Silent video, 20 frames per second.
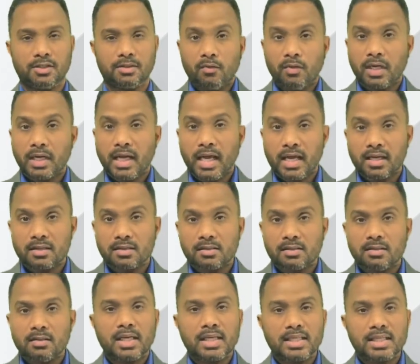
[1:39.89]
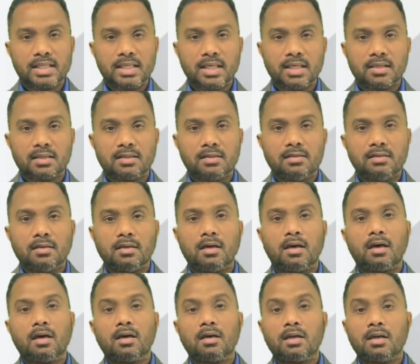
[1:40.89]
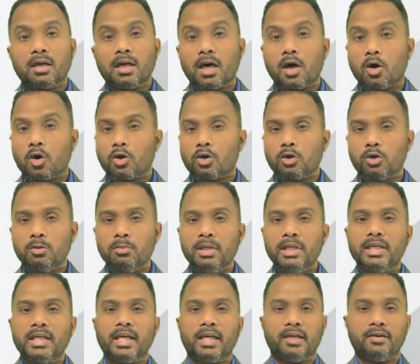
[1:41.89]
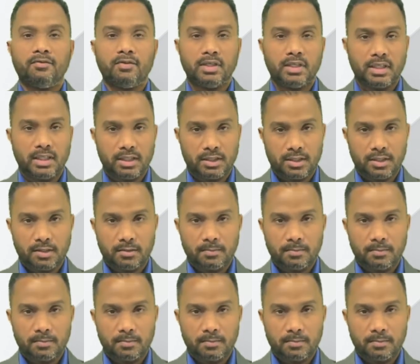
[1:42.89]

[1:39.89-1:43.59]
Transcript: whereas essays are argumentative in nature.